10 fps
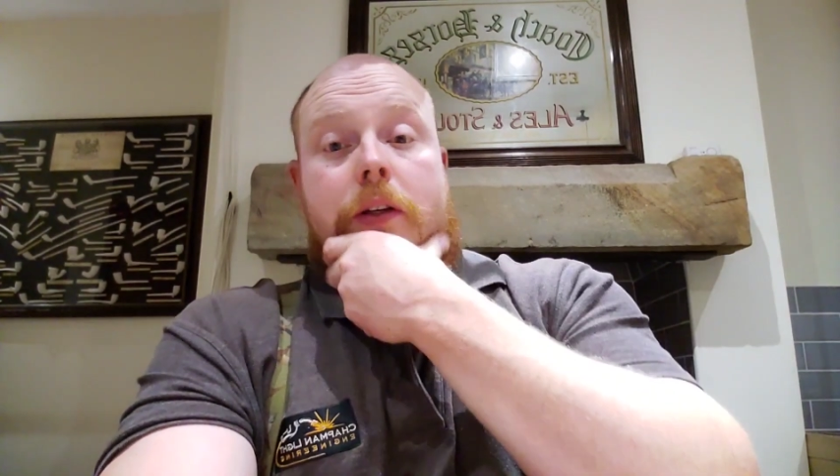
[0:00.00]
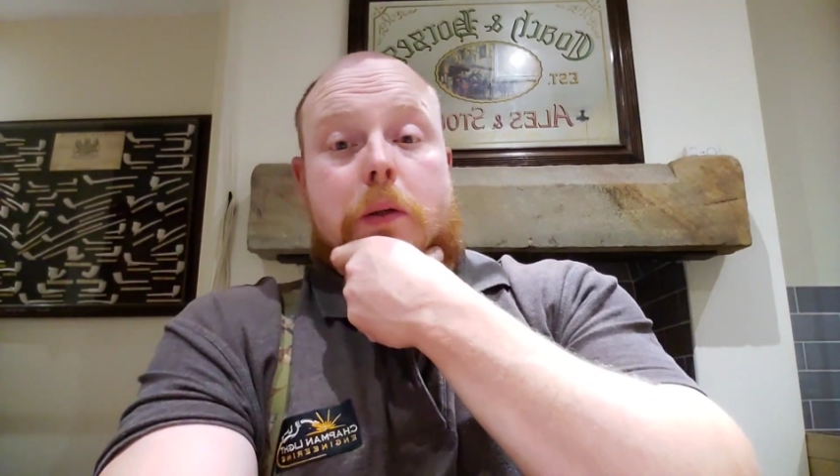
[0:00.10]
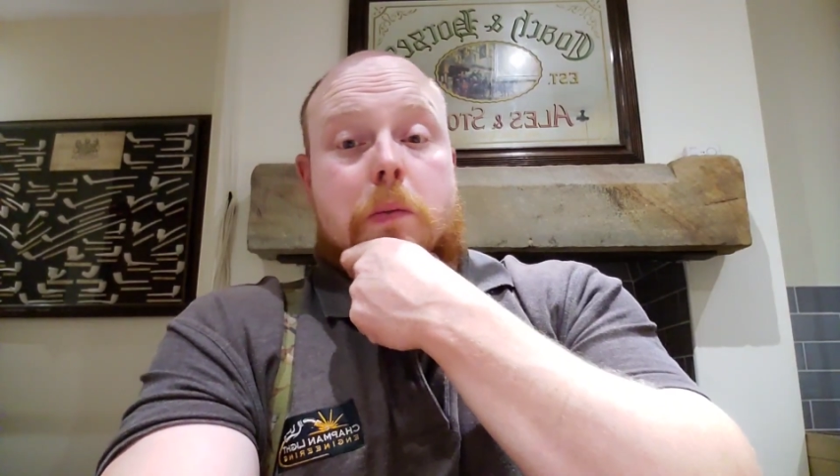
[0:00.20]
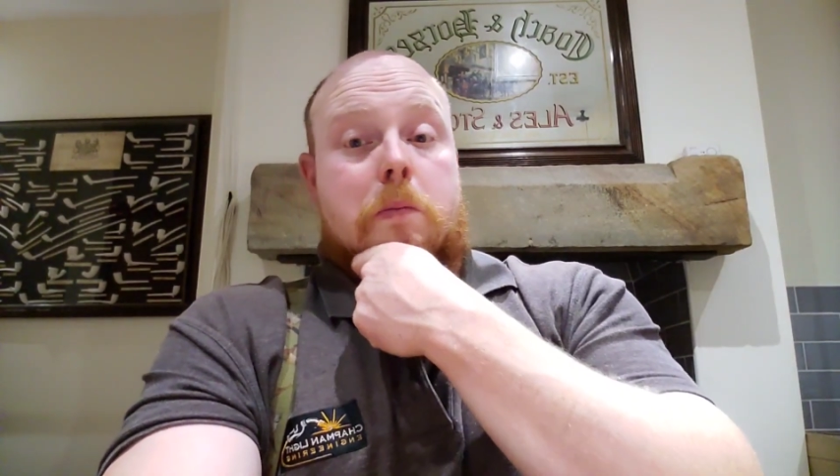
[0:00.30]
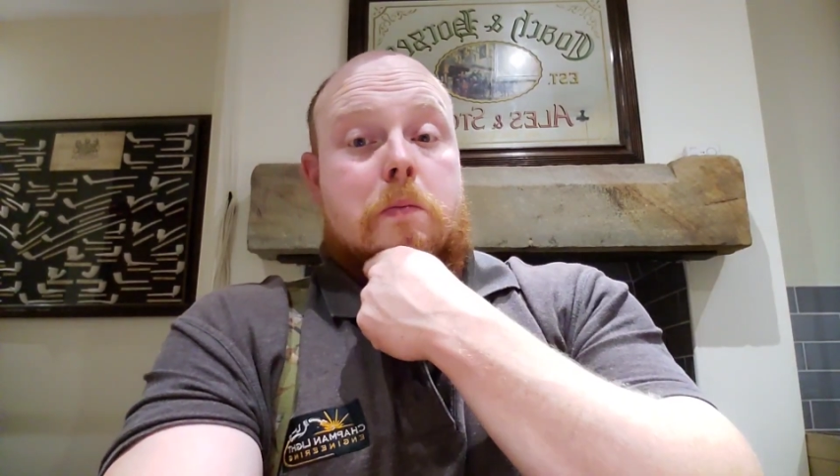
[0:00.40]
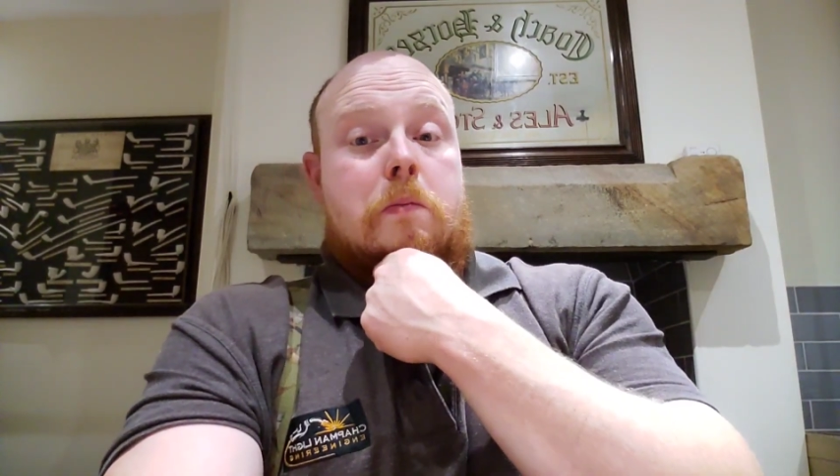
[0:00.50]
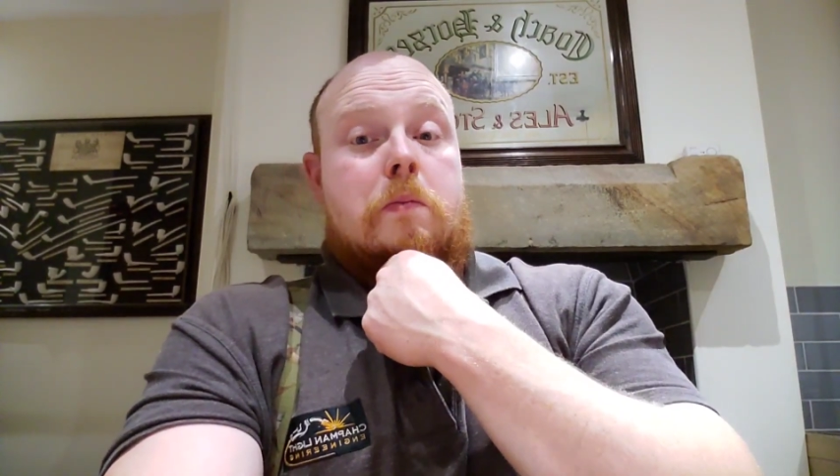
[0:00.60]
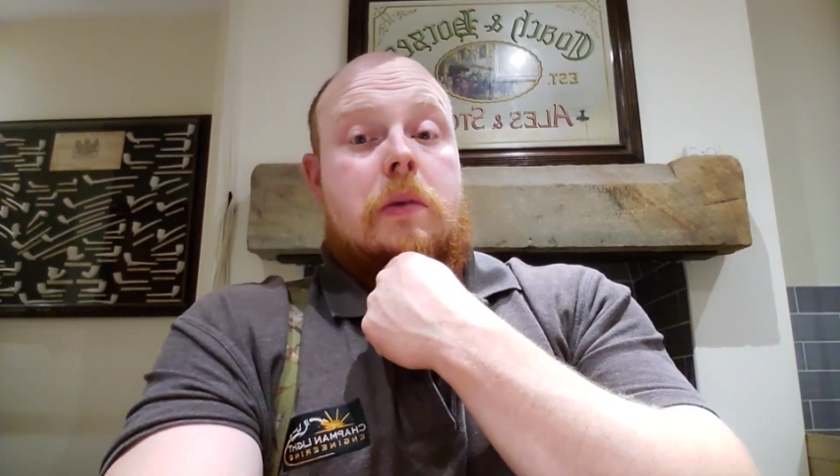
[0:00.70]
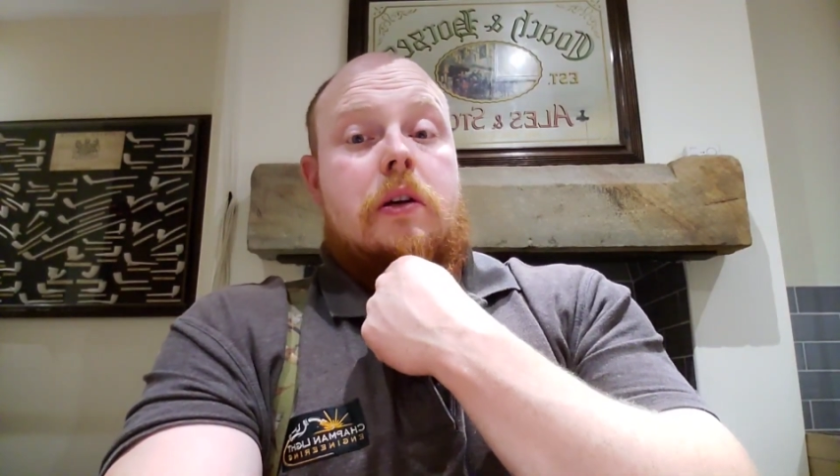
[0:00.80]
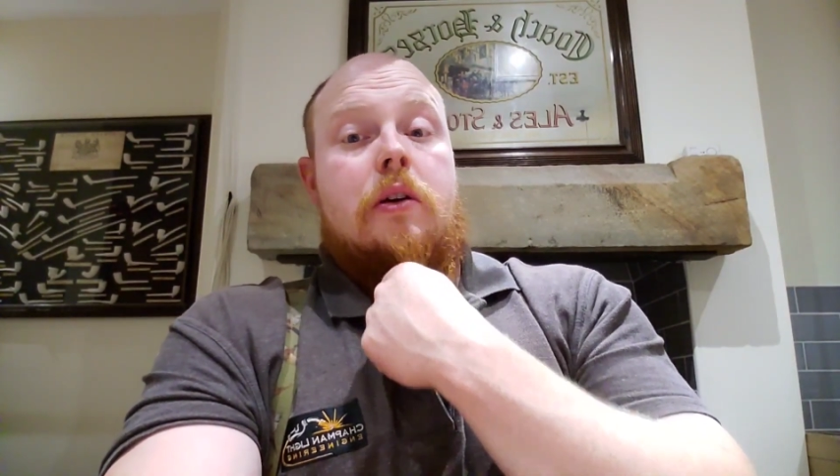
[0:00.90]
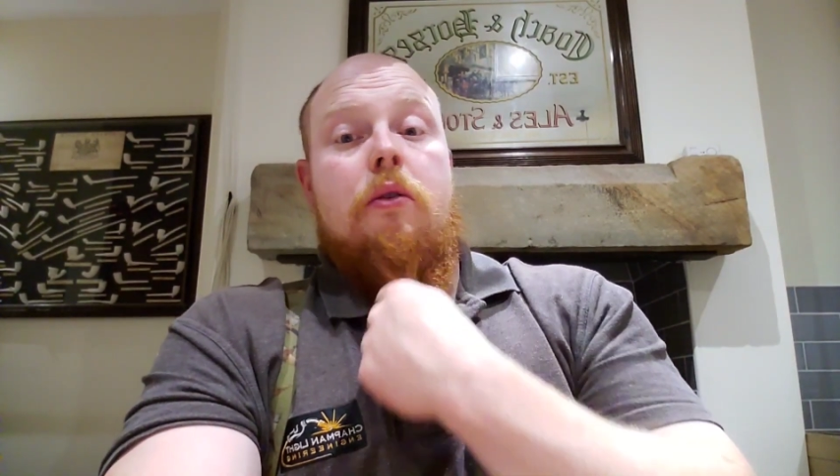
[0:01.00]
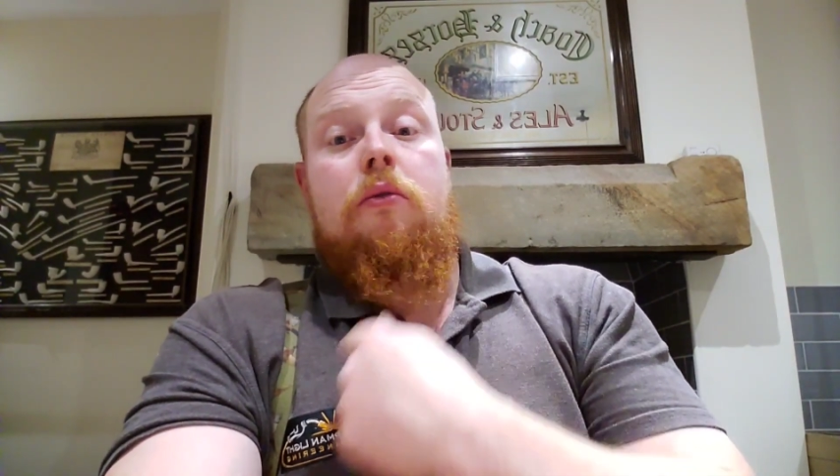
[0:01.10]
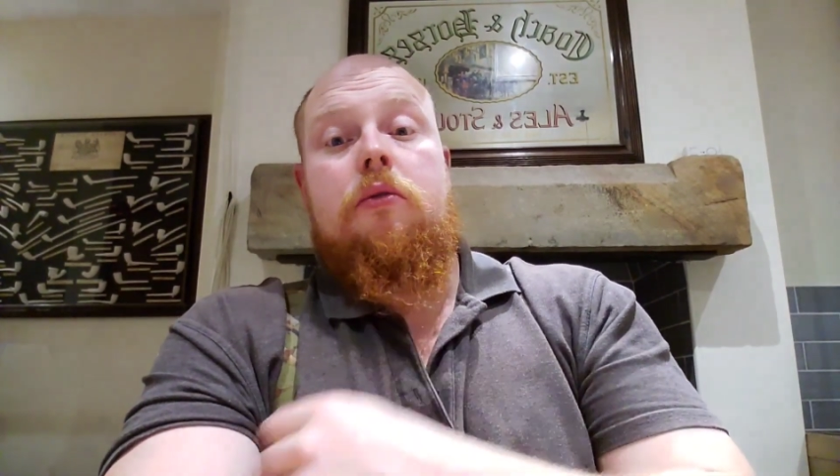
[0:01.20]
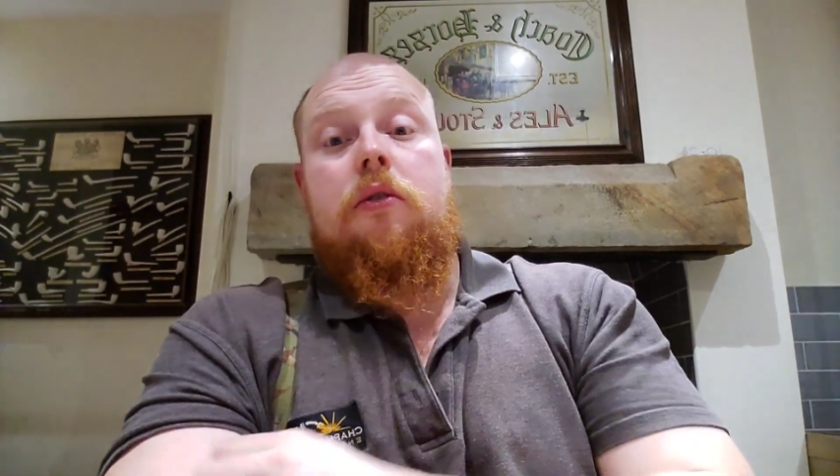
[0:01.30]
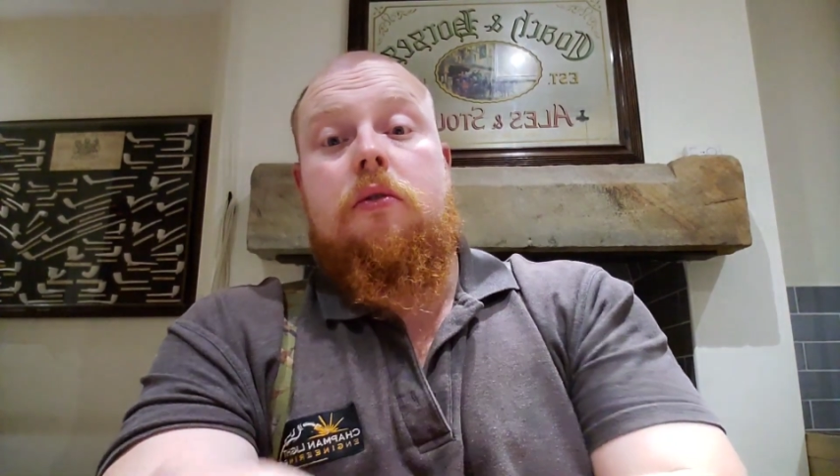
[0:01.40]
some
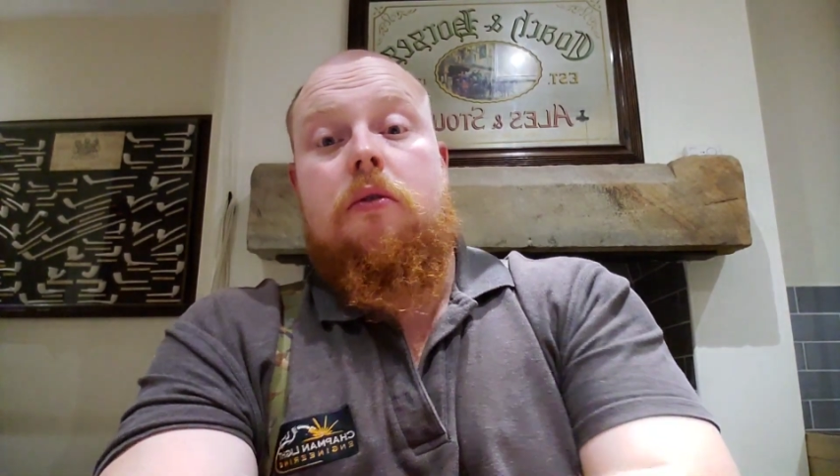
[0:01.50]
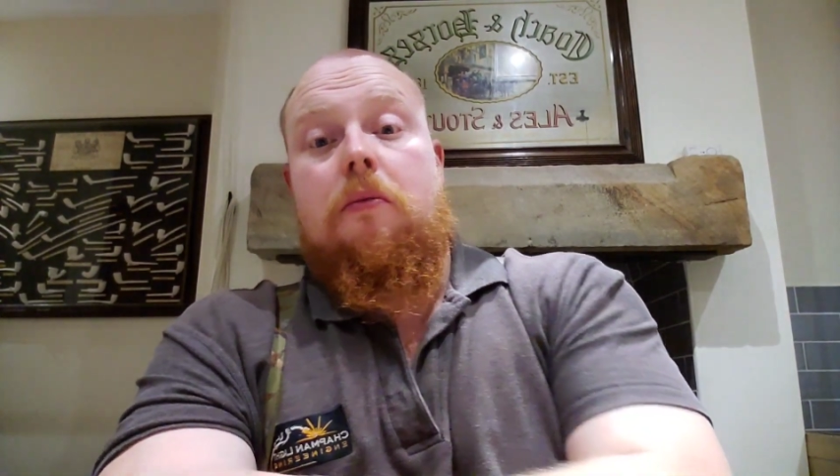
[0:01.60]
Cult